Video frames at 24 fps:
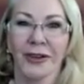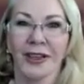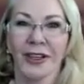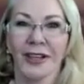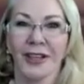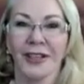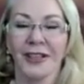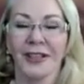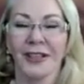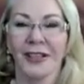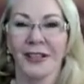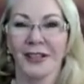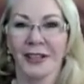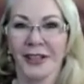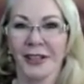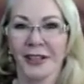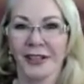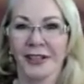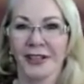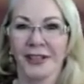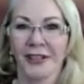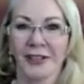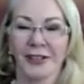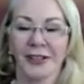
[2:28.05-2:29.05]
And I
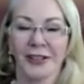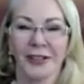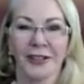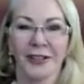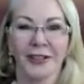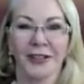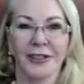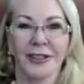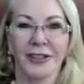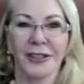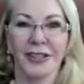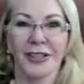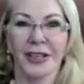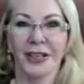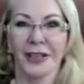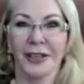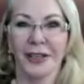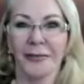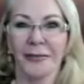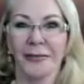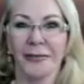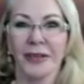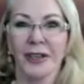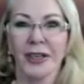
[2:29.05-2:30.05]
heard
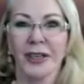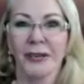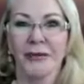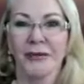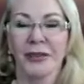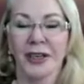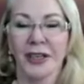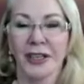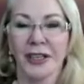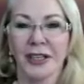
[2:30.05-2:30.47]
one